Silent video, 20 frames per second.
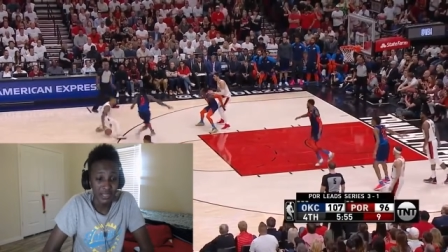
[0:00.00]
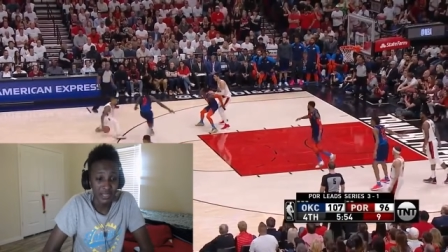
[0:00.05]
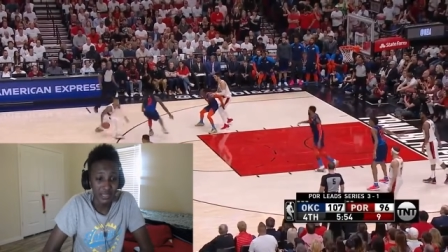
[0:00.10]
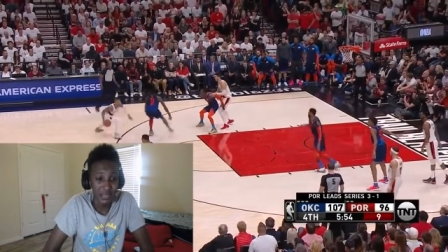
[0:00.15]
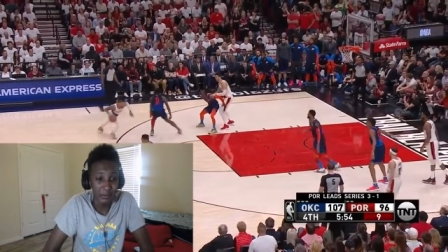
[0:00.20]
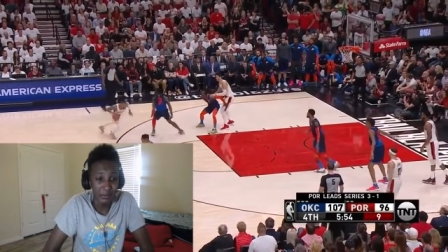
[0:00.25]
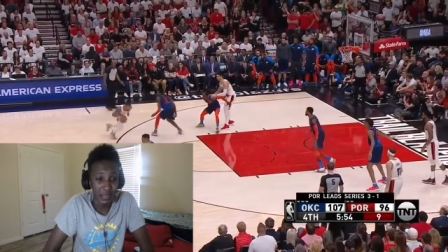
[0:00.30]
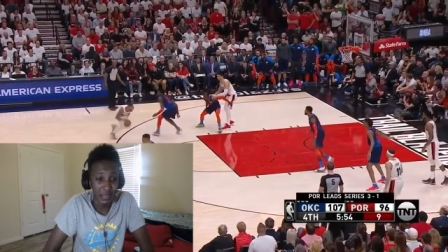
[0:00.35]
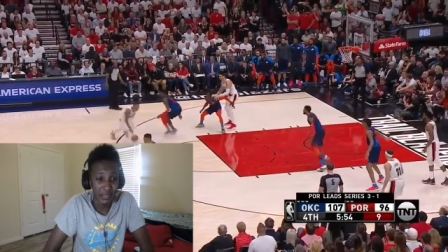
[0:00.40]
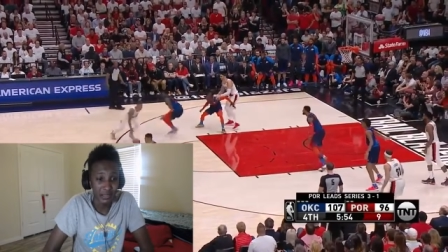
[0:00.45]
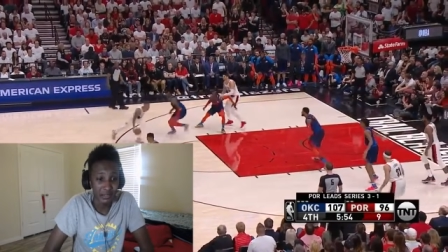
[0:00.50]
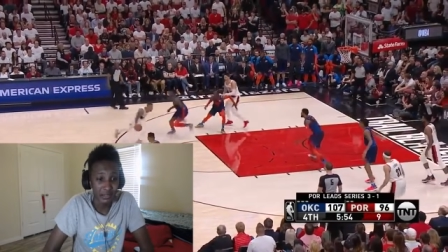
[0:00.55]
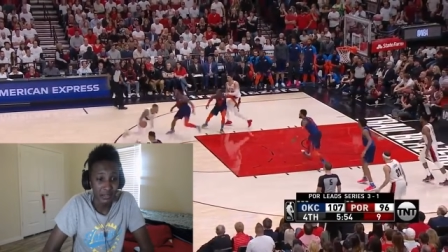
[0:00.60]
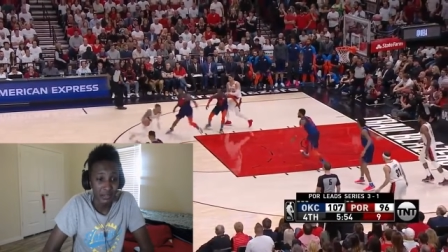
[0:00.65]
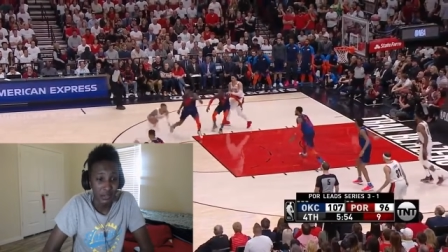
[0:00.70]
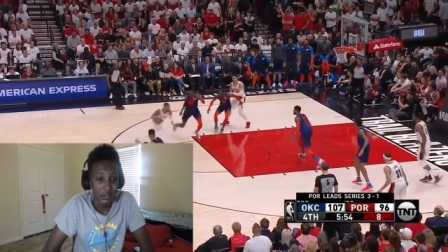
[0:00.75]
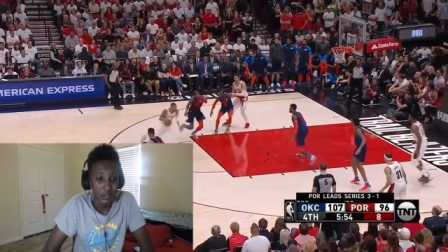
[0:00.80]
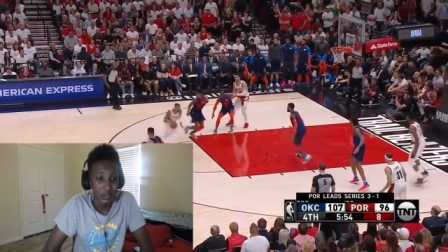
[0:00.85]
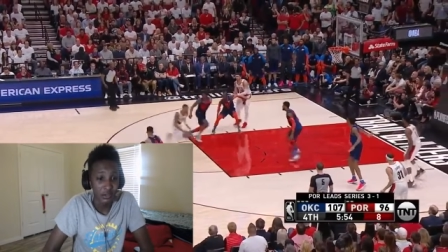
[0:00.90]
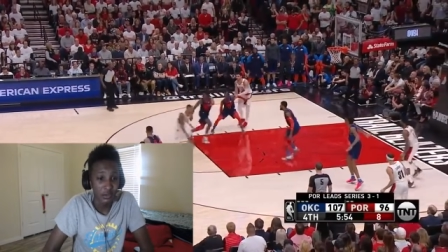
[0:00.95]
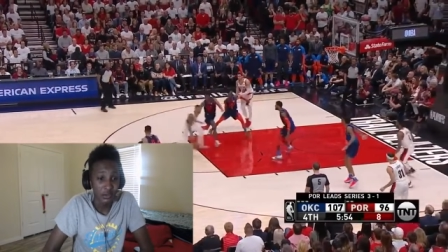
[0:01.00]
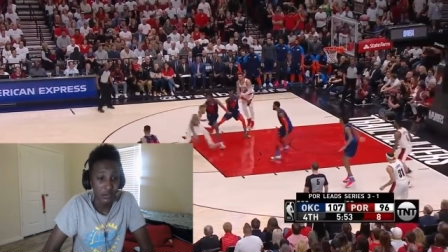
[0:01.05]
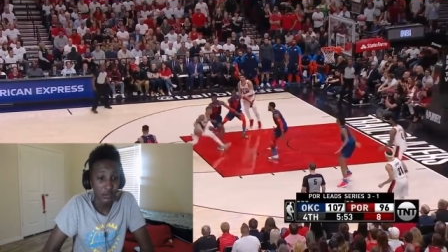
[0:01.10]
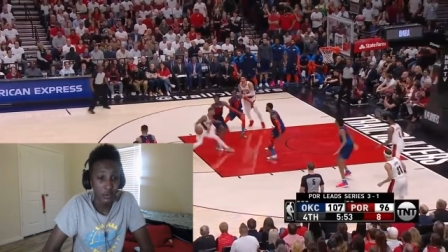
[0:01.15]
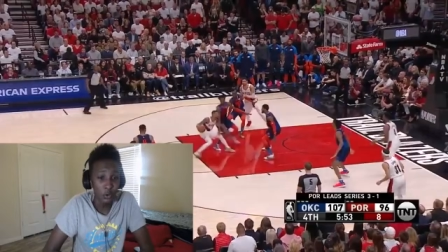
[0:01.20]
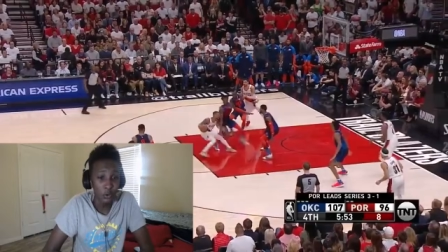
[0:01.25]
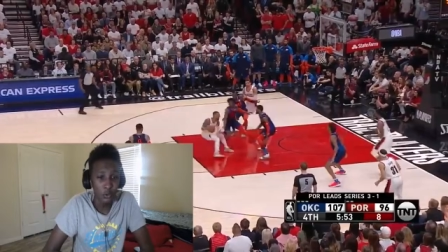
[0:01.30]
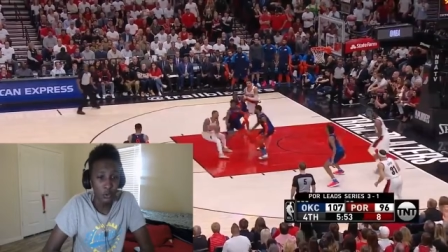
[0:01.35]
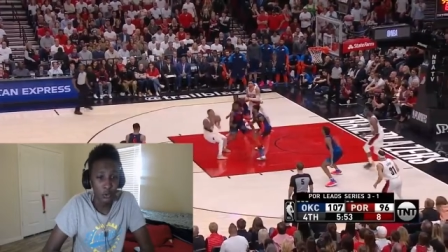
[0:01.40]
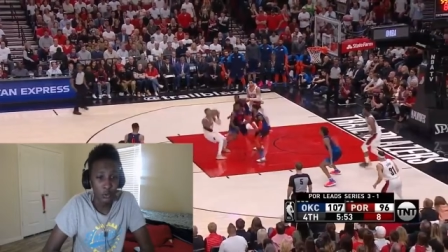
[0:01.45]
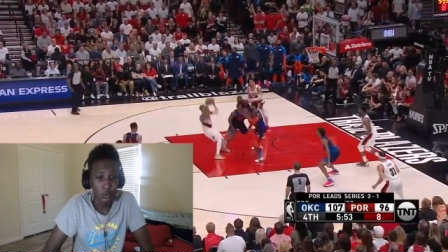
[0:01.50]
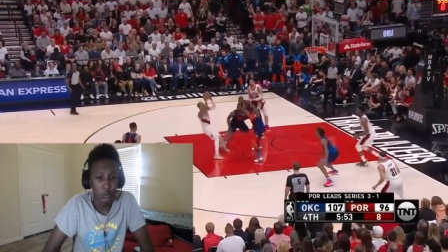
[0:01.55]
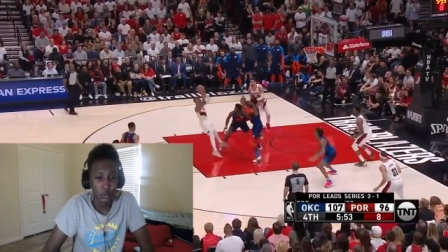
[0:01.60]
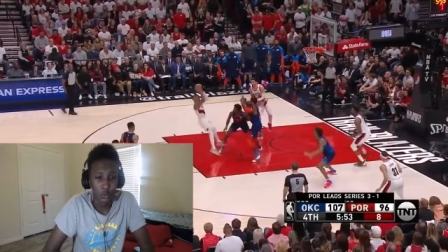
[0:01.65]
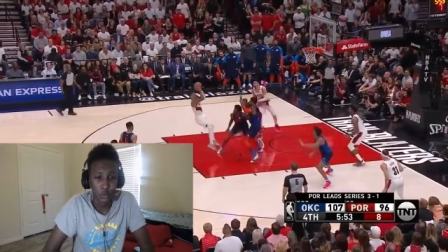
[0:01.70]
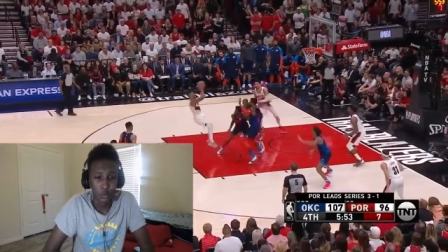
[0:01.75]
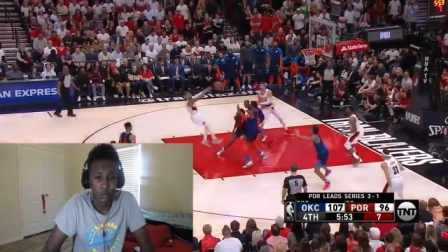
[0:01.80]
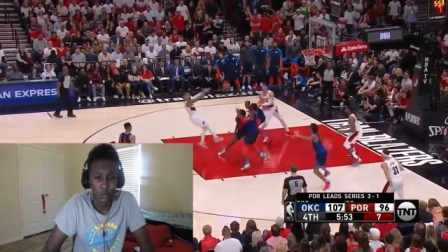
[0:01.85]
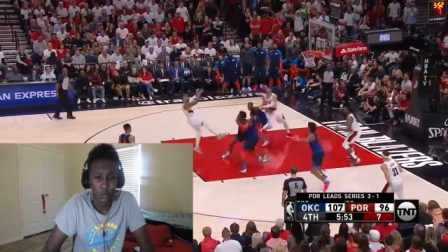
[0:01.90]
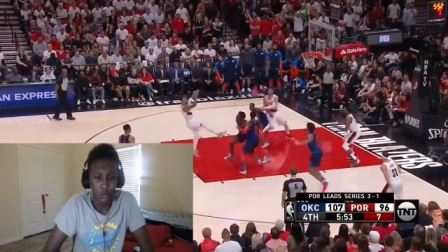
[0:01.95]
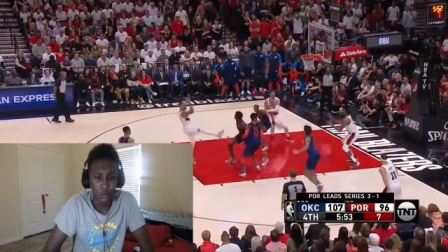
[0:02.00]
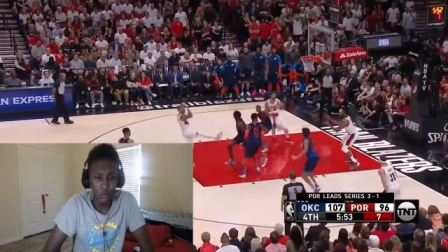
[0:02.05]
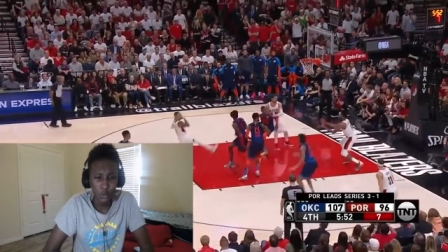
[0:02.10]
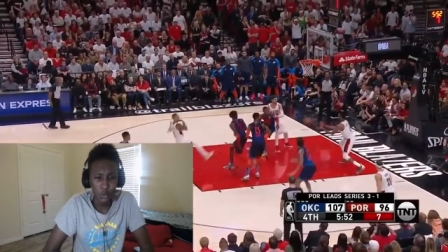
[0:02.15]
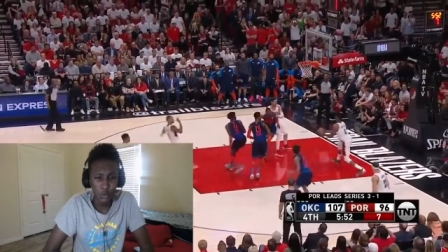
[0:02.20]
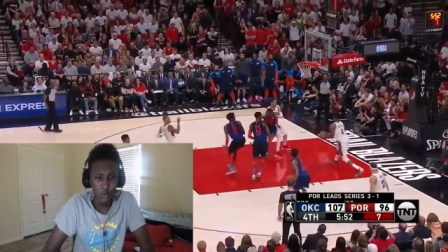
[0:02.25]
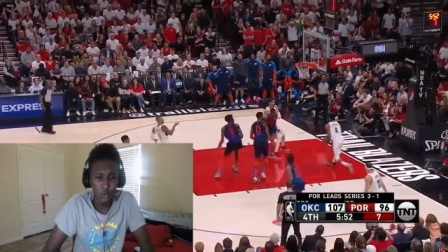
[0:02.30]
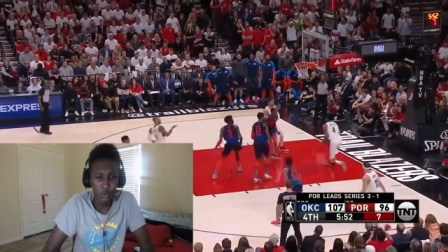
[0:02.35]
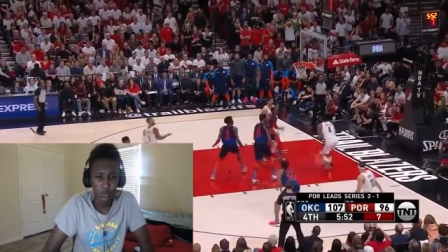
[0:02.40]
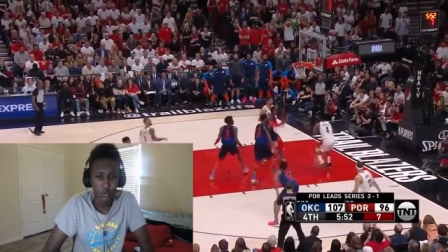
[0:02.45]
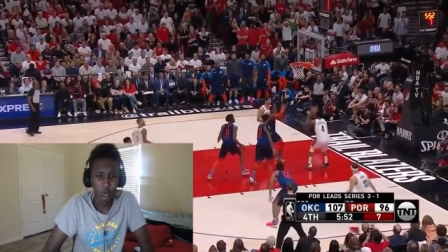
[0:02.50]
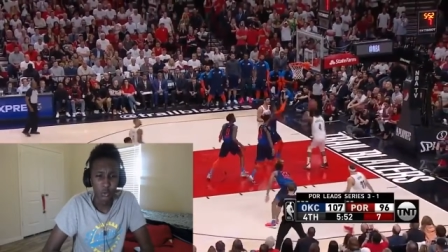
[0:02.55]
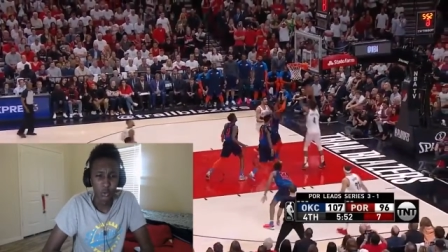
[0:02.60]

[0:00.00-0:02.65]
step back. Oh, ooh,